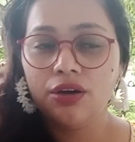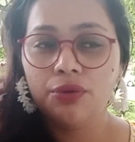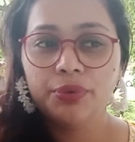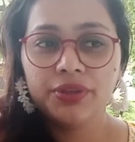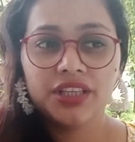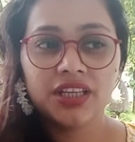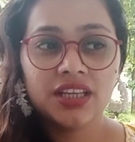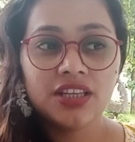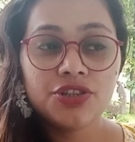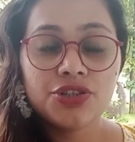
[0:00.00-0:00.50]

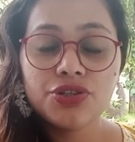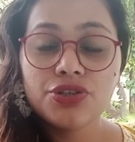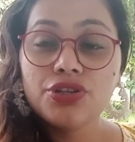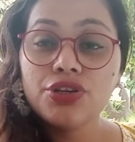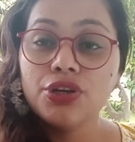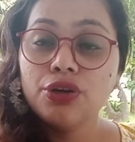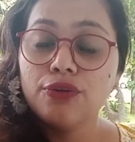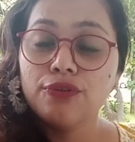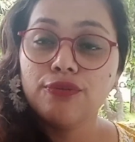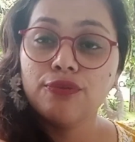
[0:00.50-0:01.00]
with the
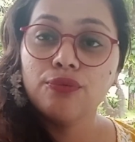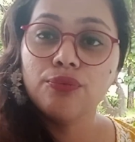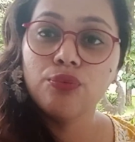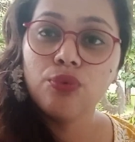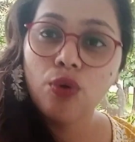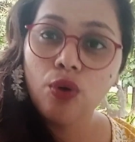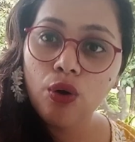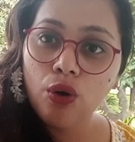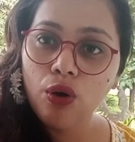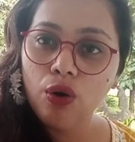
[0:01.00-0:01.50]
history of
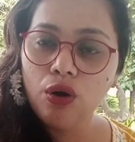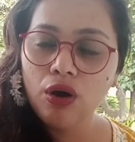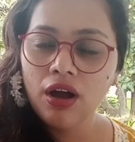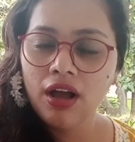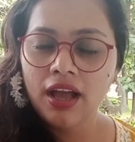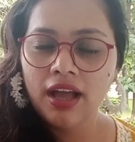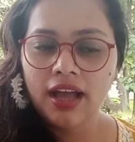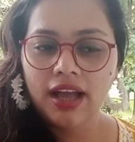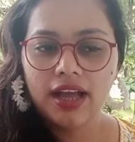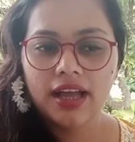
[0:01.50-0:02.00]
war
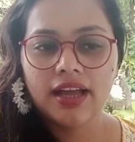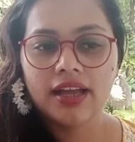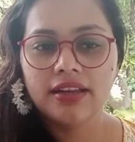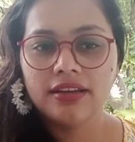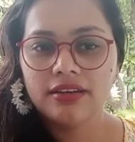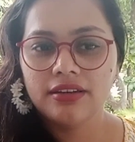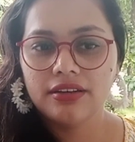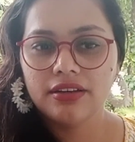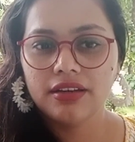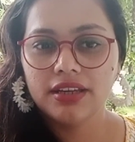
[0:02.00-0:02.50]

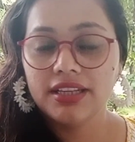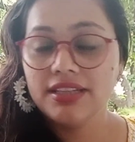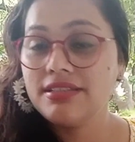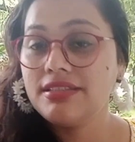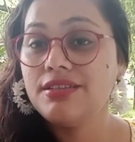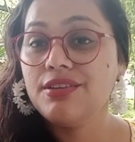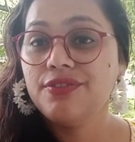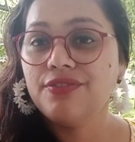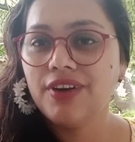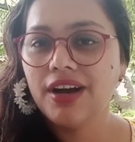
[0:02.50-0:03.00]
and
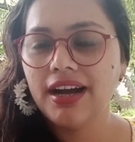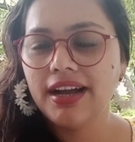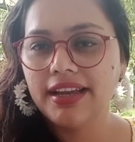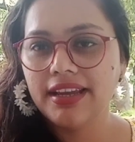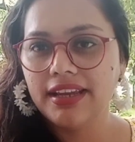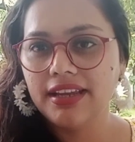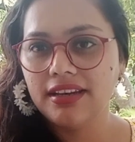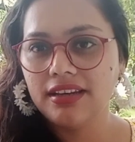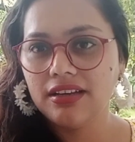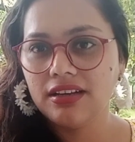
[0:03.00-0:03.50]
its
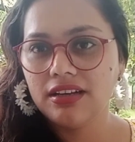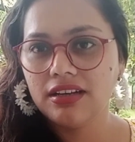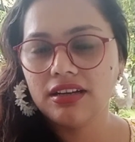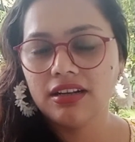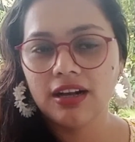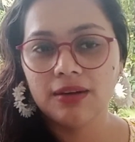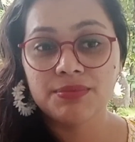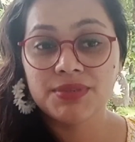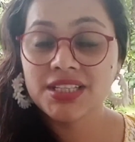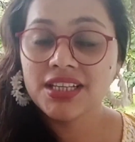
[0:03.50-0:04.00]
divide,
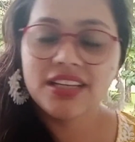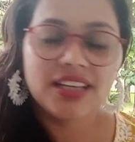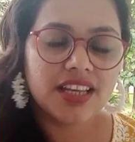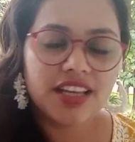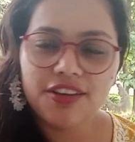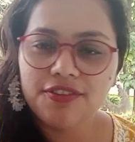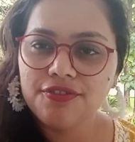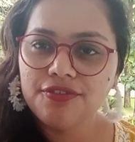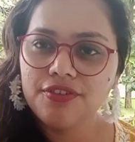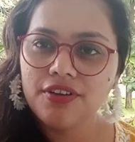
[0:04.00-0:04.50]
comes
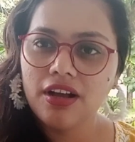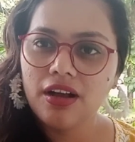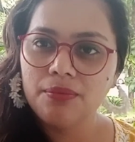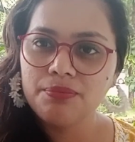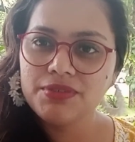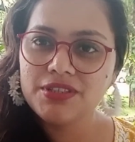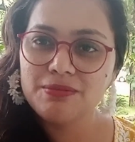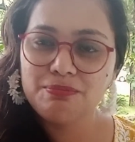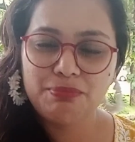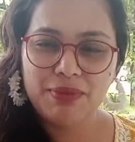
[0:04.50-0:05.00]
grief,
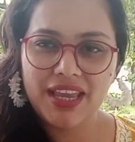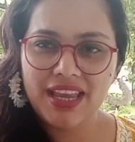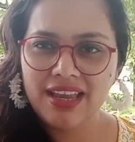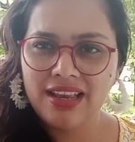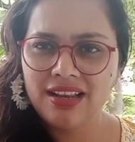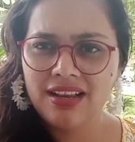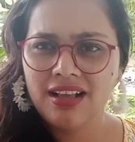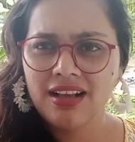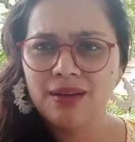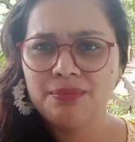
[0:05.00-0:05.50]
comes
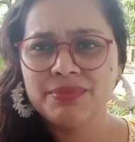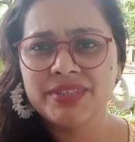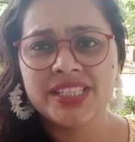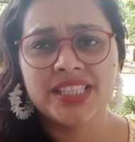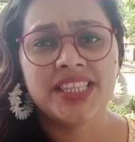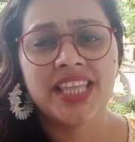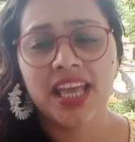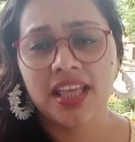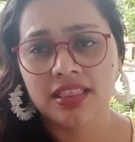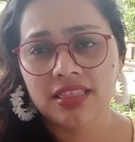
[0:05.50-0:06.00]
pain, comes
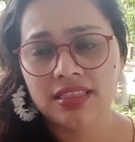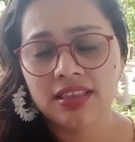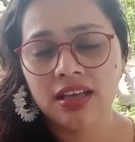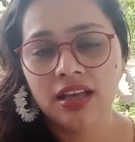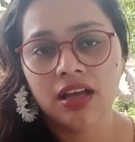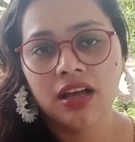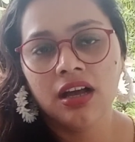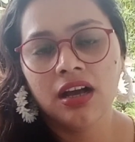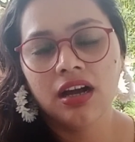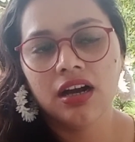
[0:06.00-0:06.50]
death.
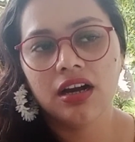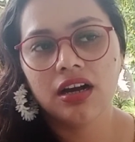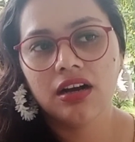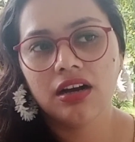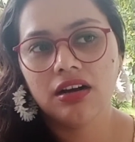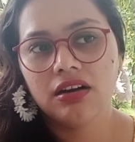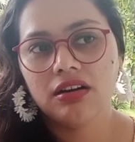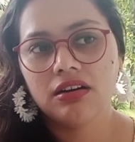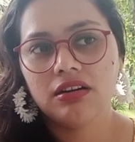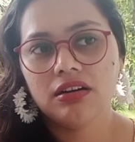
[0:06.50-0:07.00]

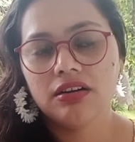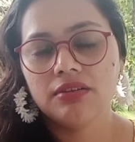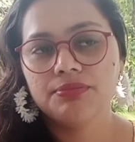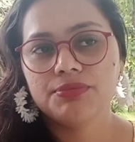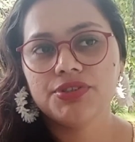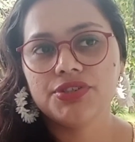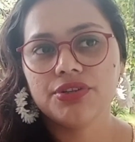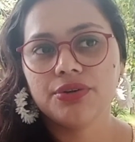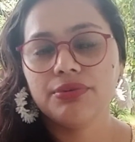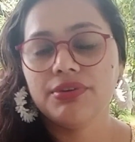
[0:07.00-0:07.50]

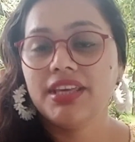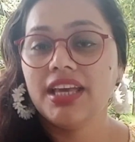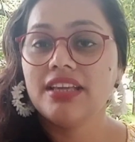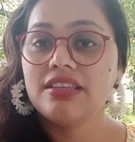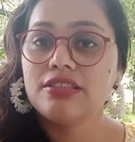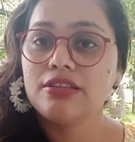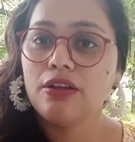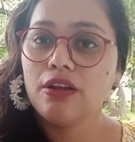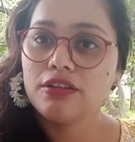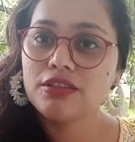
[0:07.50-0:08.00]
So
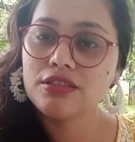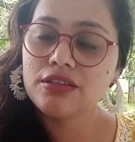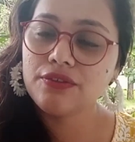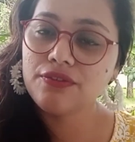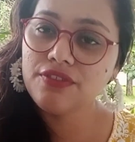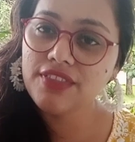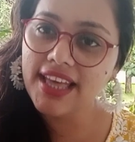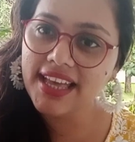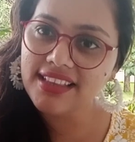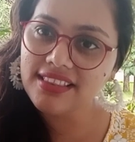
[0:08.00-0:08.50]
yes, lots of
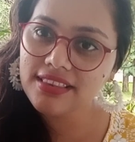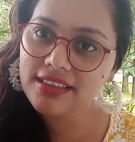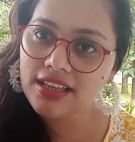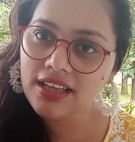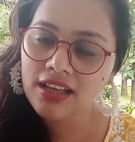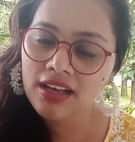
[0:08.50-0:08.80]
death